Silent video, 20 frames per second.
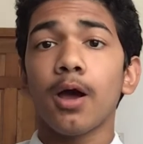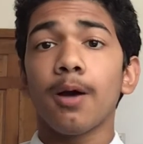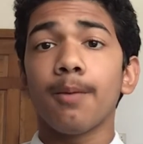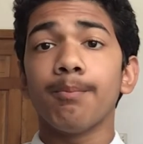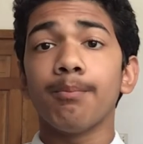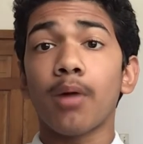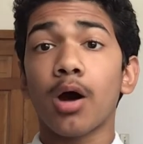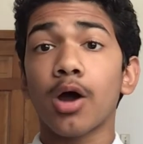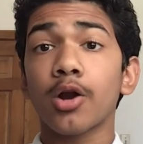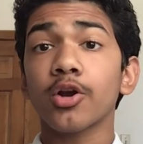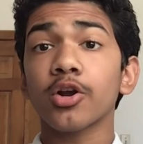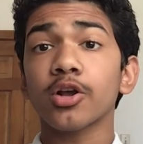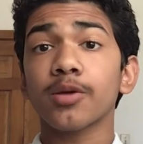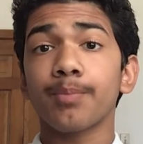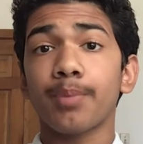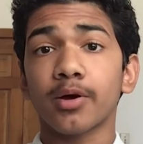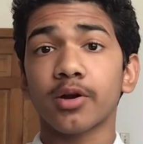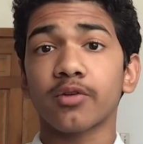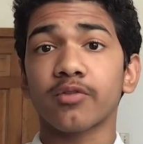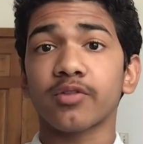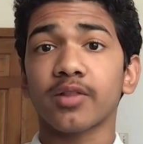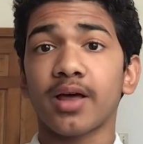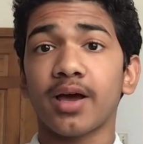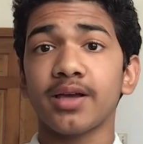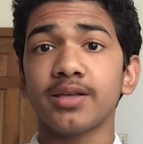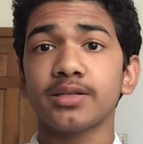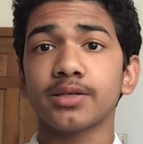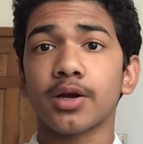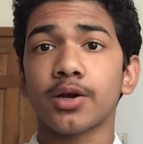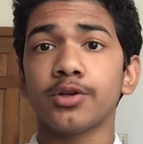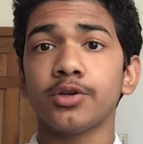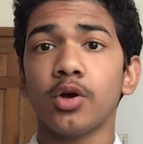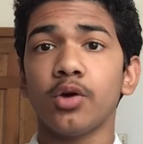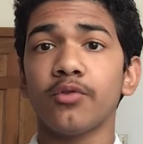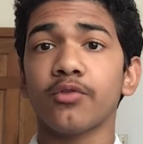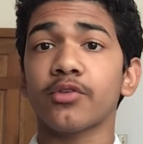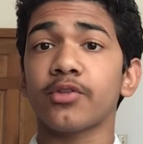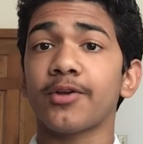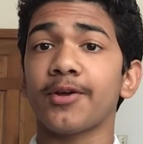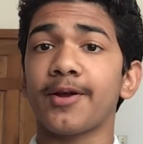Monarch butterflies are known
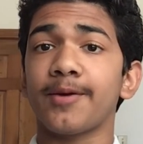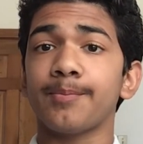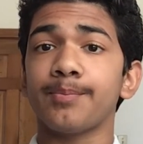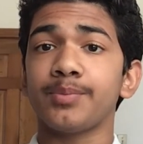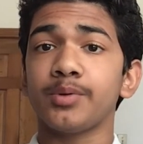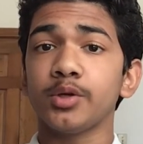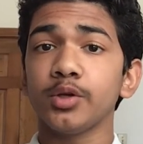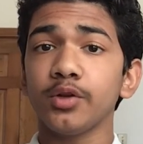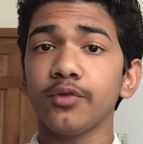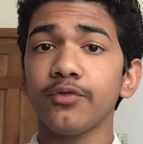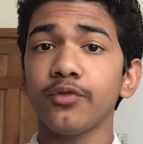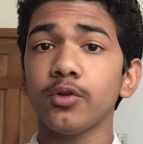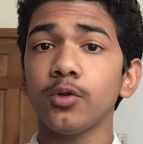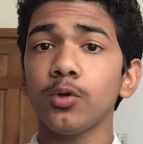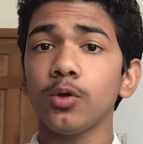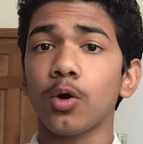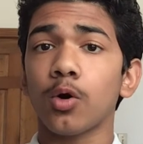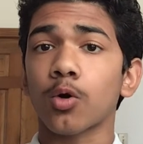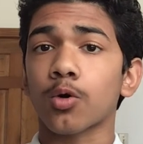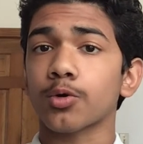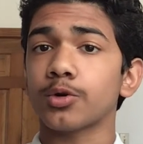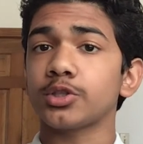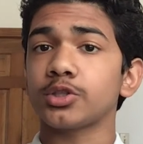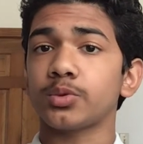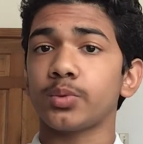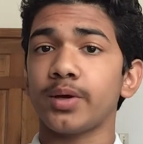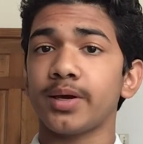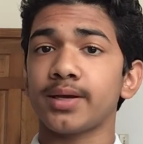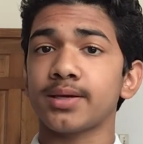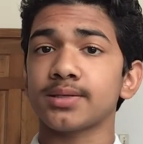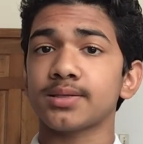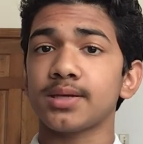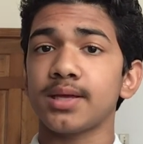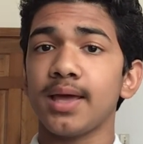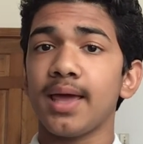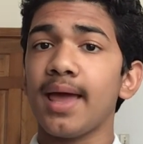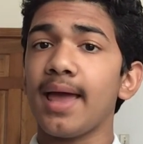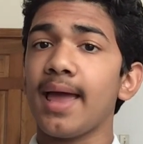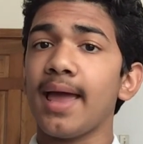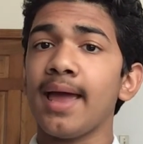for their beautiful orange wings
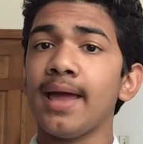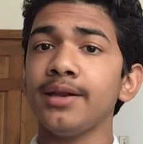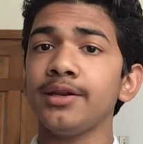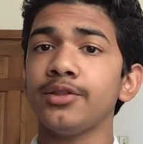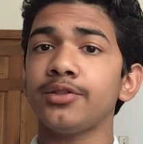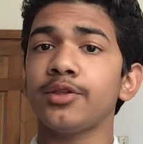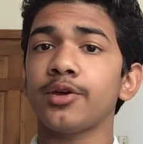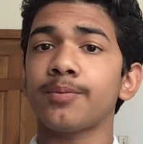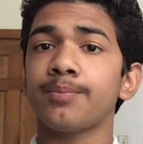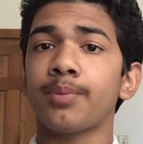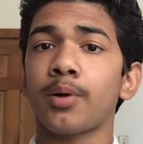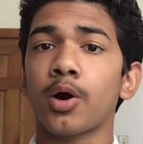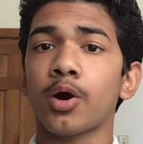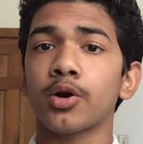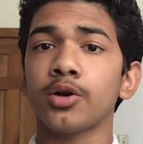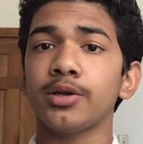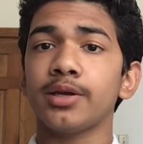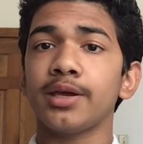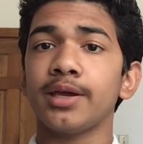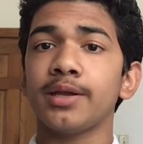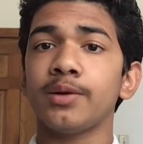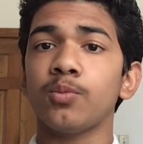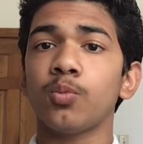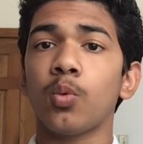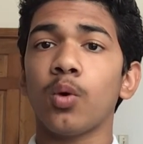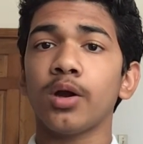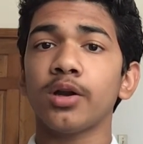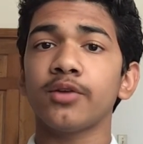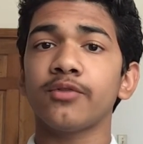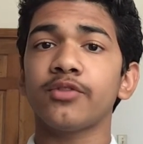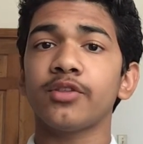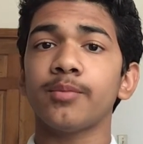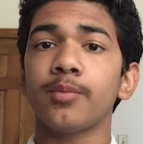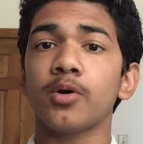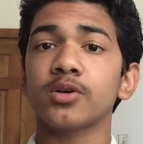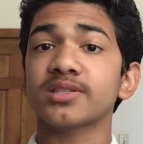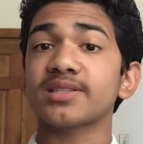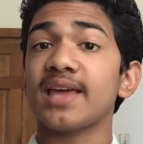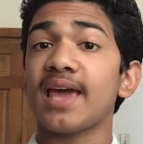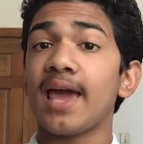and their part in one of the
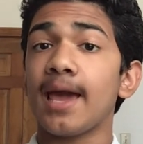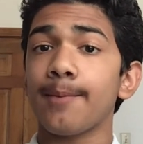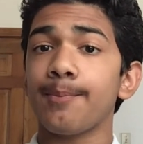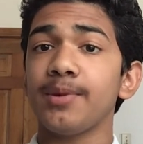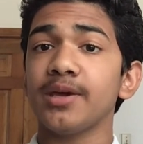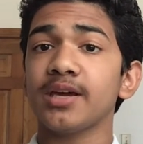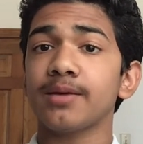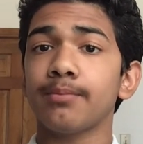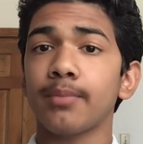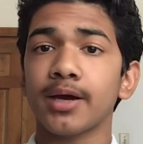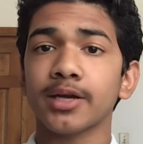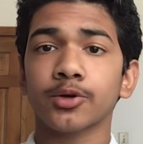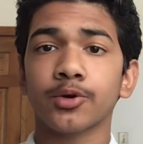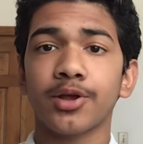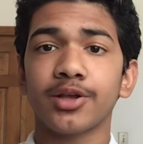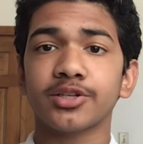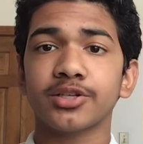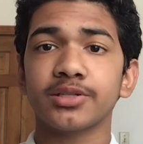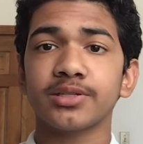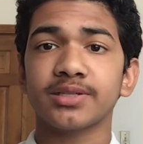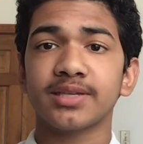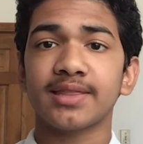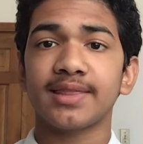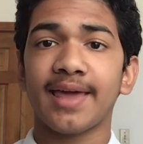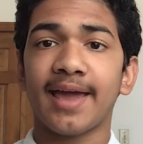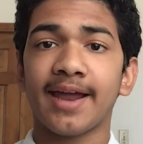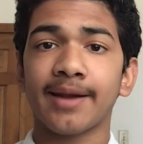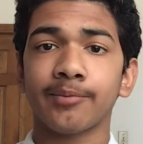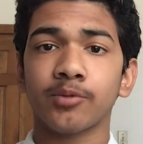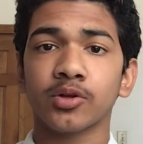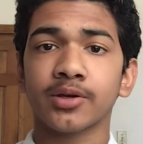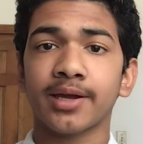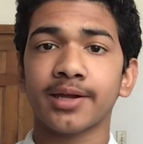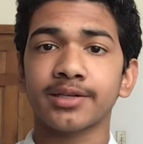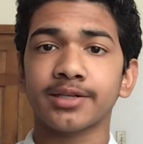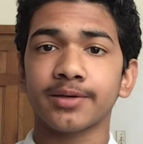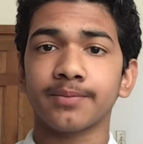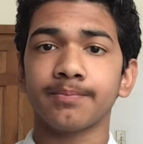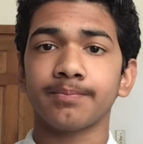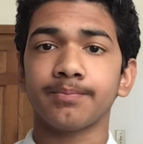most epic migrations in the animal
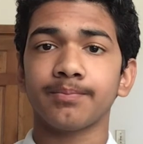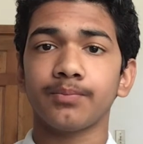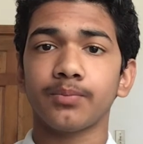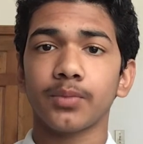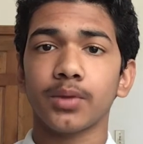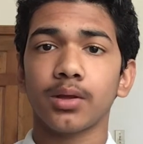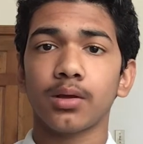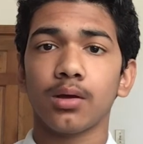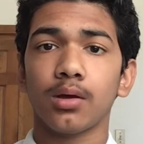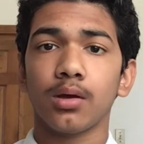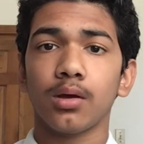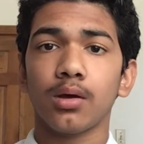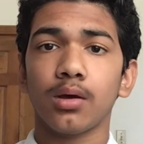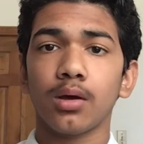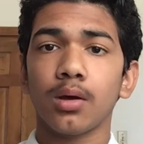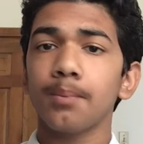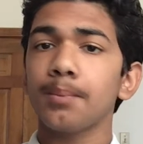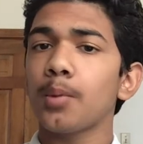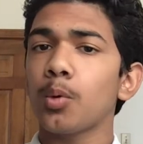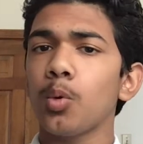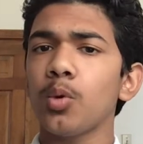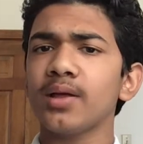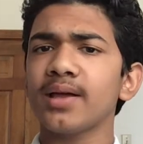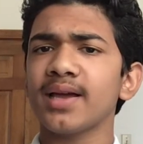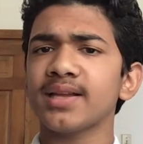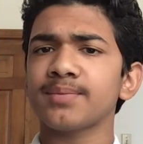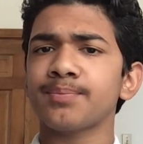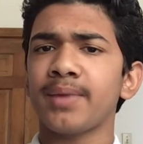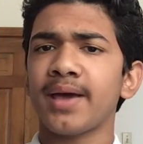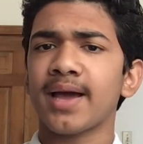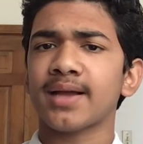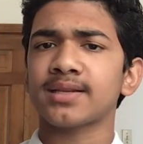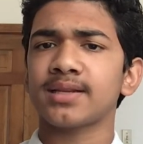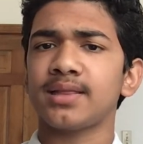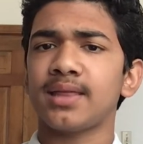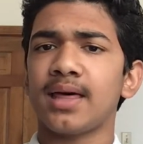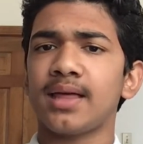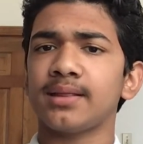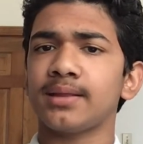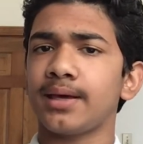kingdom. But we'll get back to
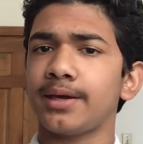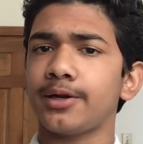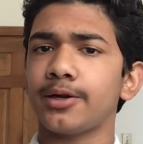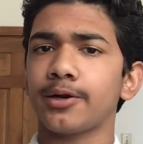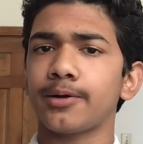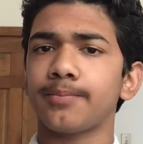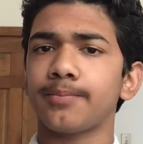that later.